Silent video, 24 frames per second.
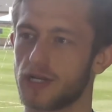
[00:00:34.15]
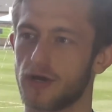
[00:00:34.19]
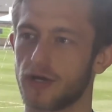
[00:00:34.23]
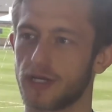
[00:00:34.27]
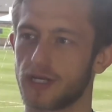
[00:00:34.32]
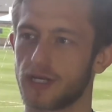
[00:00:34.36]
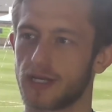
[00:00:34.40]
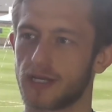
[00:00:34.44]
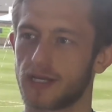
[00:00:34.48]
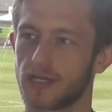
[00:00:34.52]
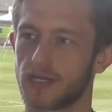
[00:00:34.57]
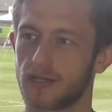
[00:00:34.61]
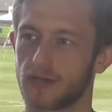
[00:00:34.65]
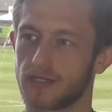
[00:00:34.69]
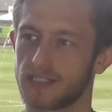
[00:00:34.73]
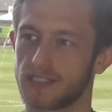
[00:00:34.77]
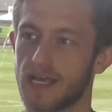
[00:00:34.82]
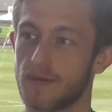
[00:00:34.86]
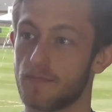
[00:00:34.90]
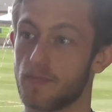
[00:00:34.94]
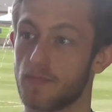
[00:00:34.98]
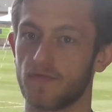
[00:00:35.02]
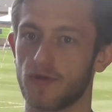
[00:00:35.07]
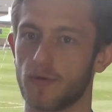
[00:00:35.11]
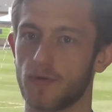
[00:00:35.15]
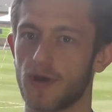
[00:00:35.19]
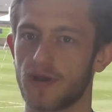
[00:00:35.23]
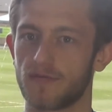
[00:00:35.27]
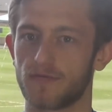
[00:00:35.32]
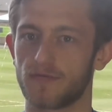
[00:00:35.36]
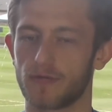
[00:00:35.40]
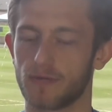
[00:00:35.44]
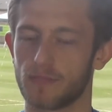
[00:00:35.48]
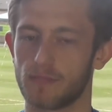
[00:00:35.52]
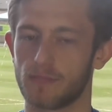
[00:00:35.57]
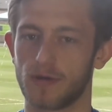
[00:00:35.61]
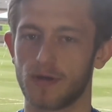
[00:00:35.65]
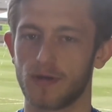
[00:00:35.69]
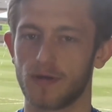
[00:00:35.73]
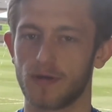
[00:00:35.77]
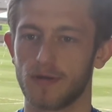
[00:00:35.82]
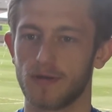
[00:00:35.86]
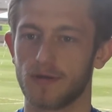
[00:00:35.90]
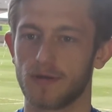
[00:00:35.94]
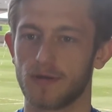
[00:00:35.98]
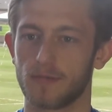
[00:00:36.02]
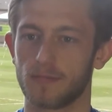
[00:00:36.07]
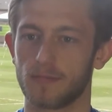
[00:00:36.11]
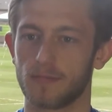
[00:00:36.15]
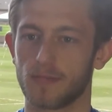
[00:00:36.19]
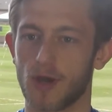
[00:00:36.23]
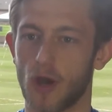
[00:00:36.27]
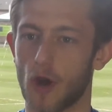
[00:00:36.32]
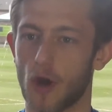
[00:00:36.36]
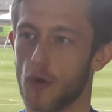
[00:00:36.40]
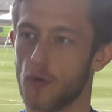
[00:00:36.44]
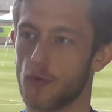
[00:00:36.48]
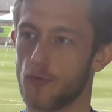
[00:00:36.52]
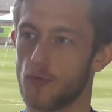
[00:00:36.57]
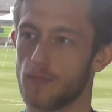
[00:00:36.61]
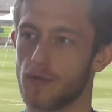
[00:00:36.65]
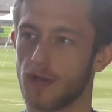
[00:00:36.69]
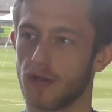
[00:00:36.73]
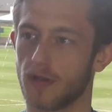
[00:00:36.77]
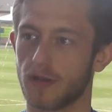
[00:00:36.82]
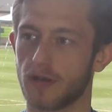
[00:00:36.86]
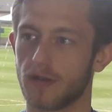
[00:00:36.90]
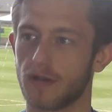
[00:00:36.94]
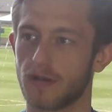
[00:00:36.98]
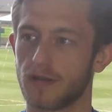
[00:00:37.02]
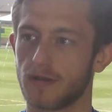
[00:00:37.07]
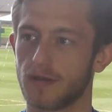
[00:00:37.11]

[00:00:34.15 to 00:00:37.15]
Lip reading: Like you say, moving away from home and